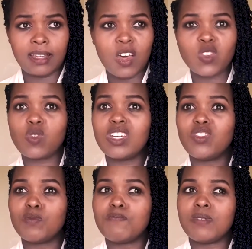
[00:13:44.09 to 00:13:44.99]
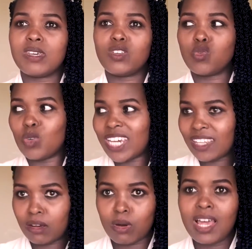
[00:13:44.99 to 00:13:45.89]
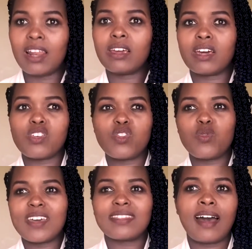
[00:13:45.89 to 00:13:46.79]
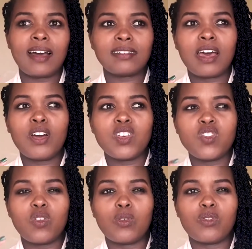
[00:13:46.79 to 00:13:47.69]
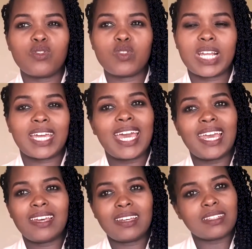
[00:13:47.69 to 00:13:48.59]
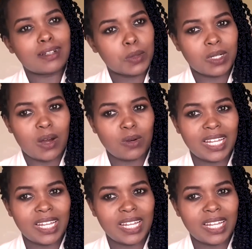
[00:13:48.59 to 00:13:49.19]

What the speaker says: So you need to be together. Like, you're doing that, you like, hey, slow down.